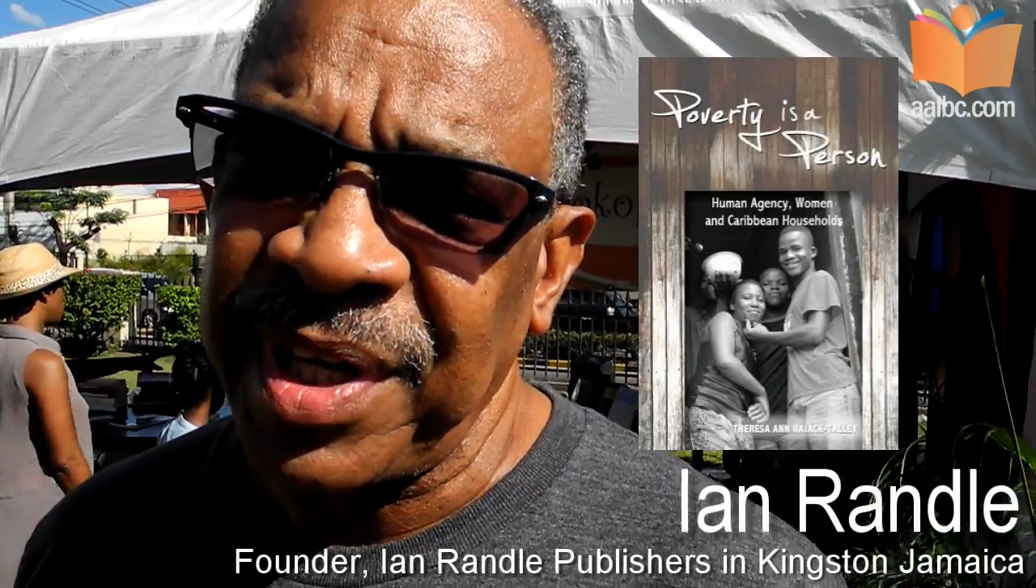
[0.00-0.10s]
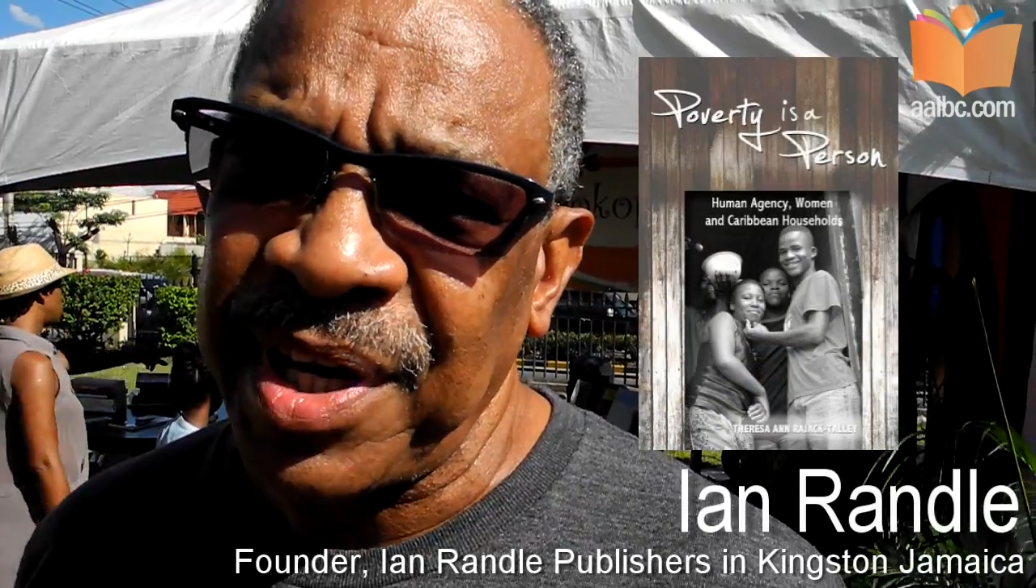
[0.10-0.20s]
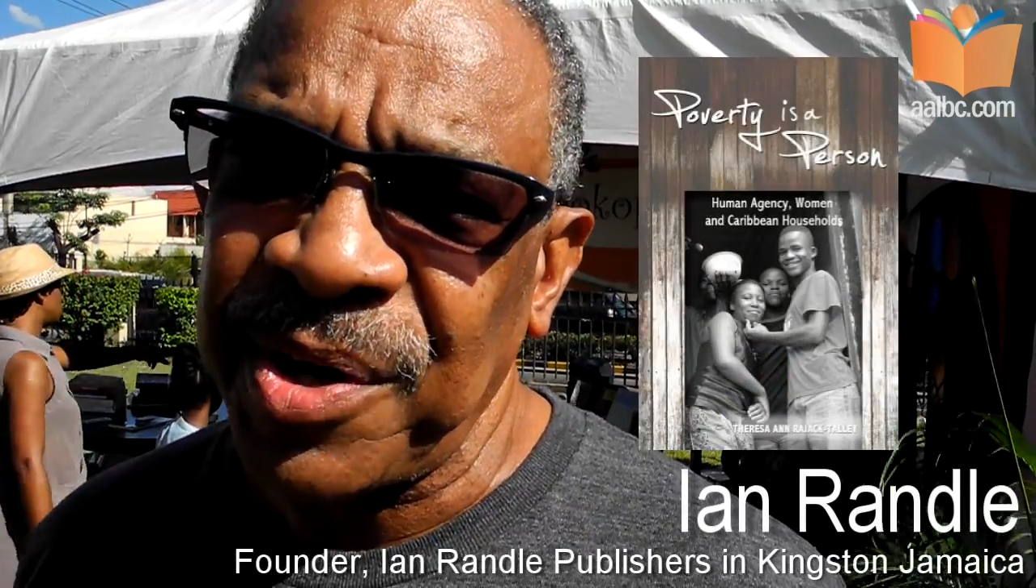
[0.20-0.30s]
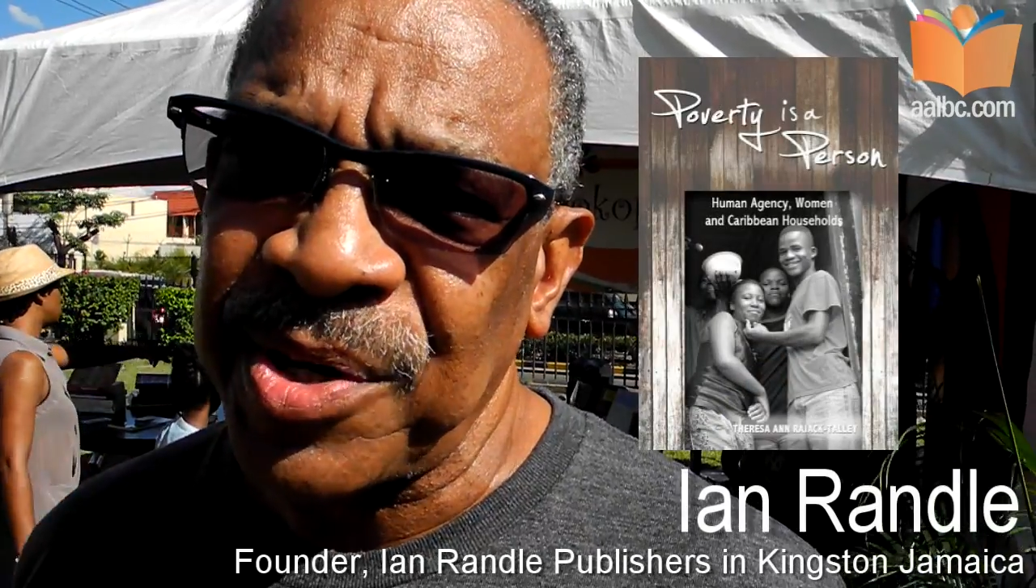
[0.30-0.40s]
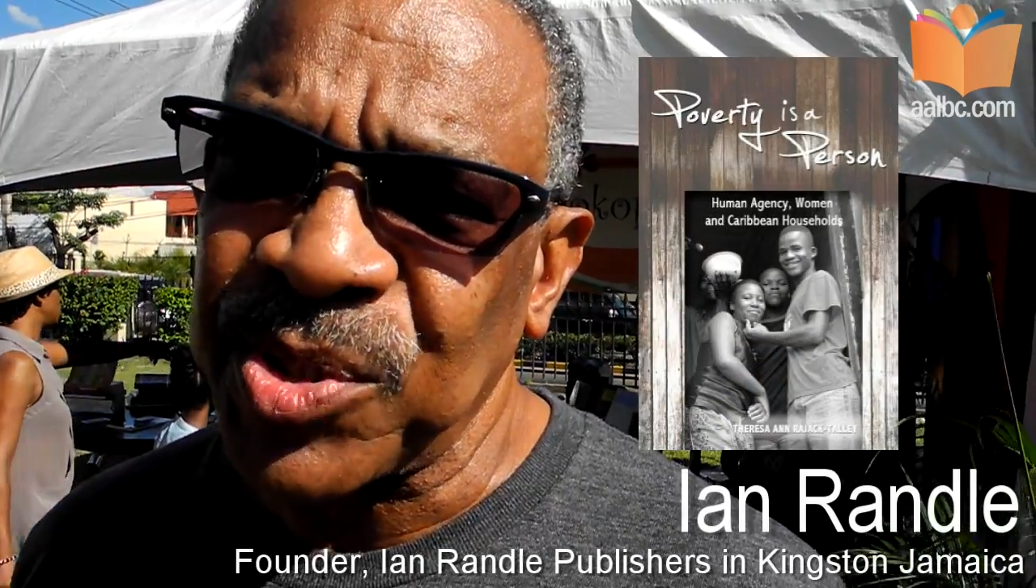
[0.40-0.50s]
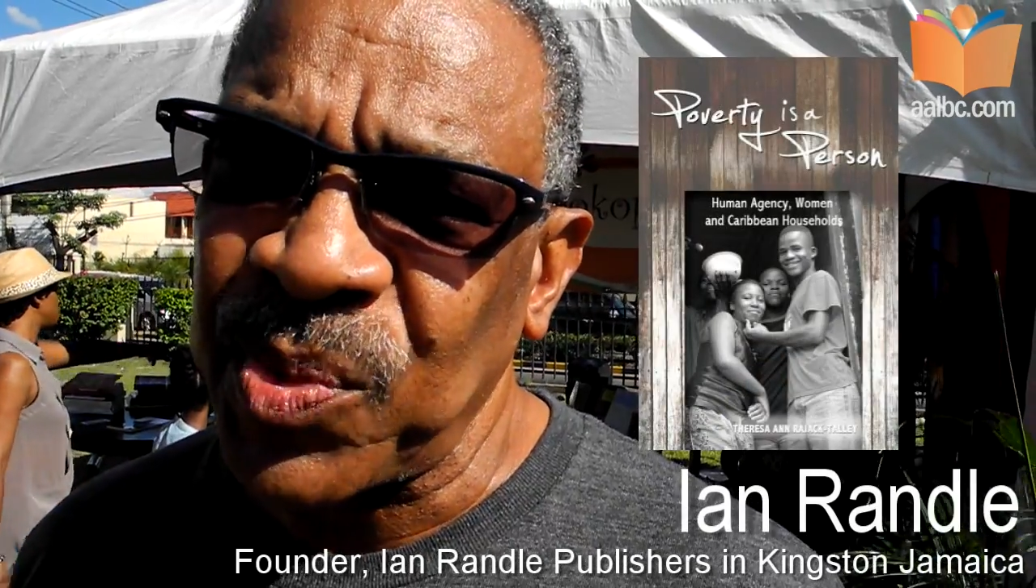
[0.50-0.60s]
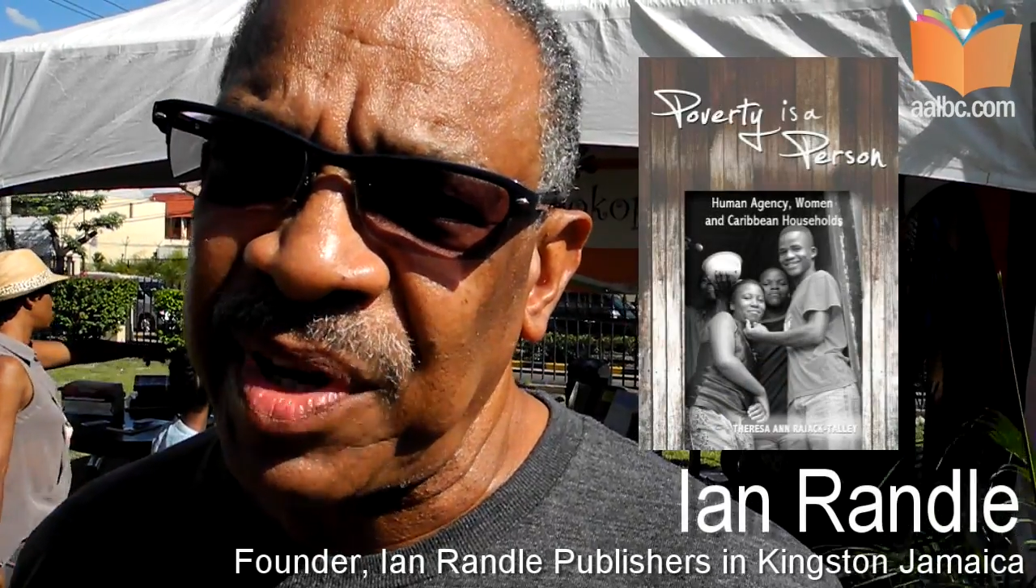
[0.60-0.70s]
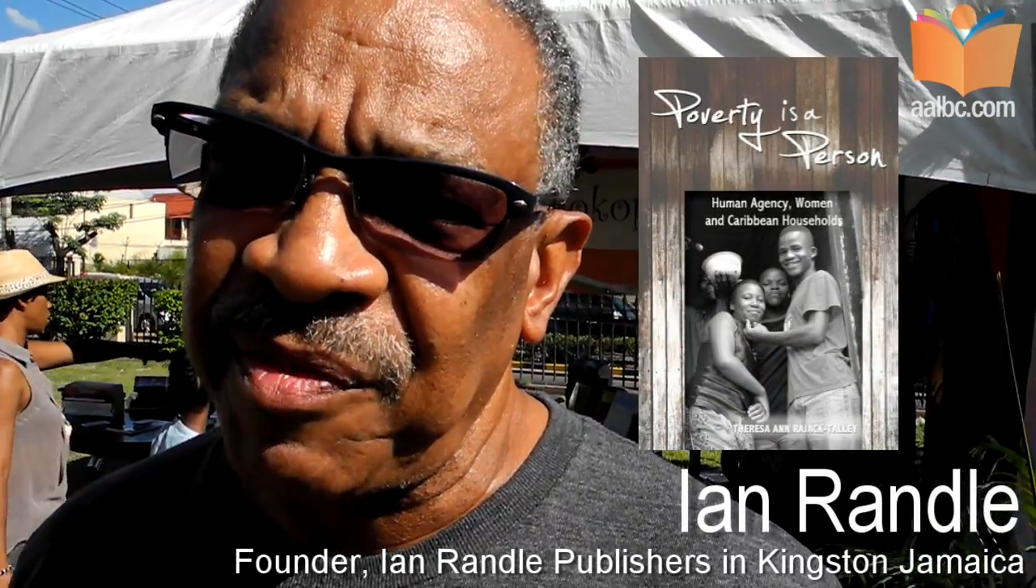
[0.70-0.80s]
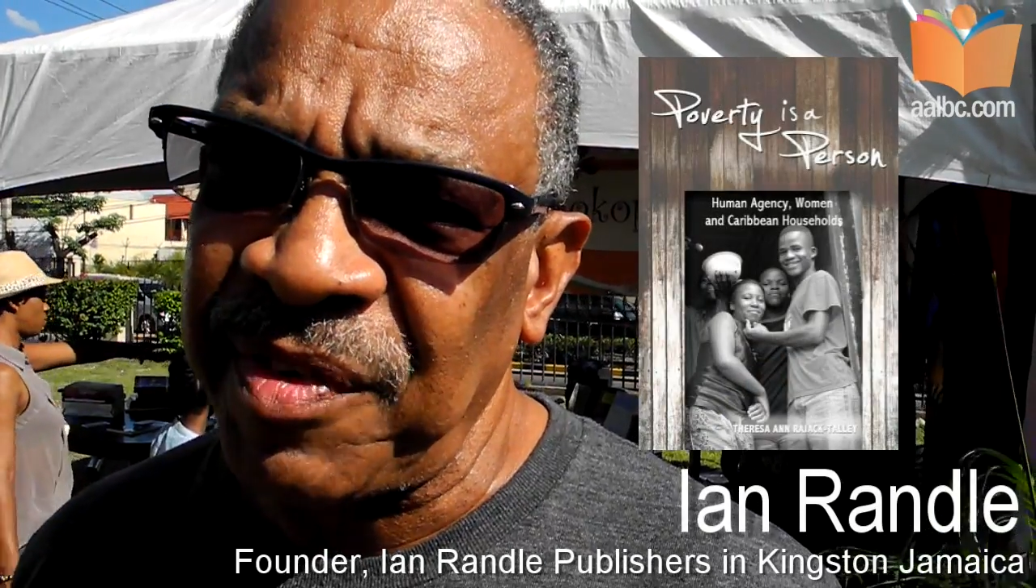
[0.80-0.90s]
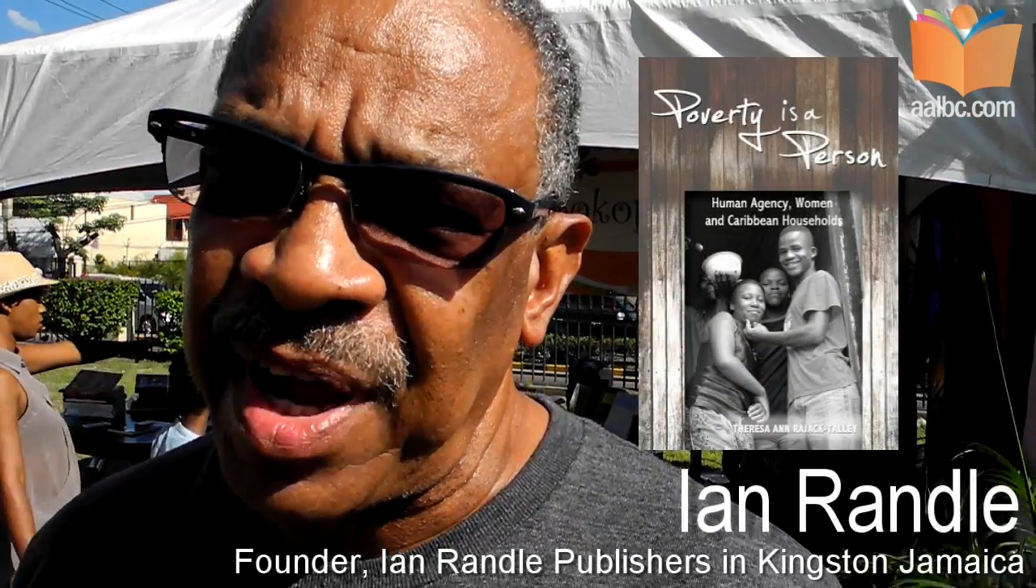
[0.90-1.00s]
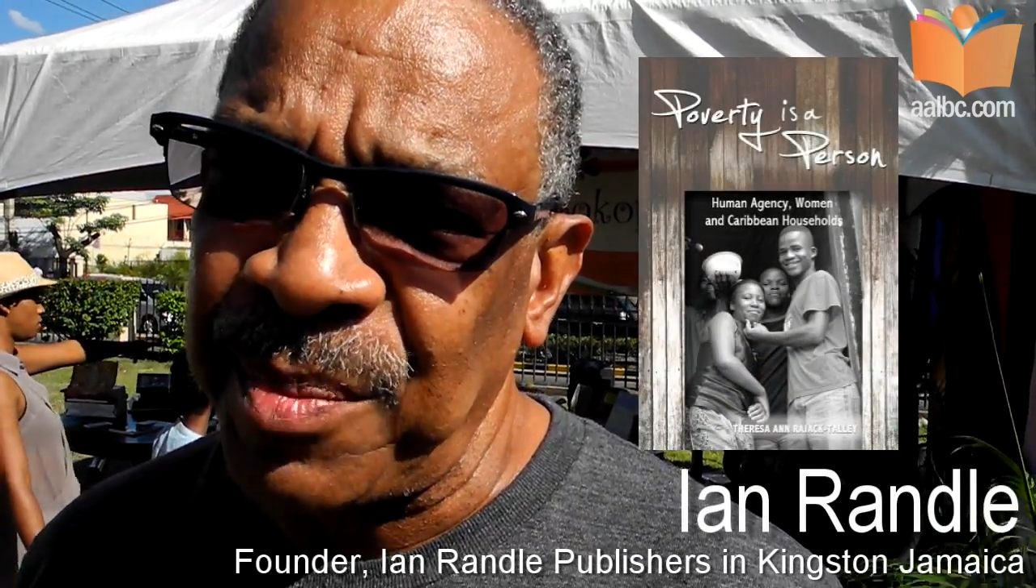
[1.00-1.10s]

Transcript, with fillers: years we've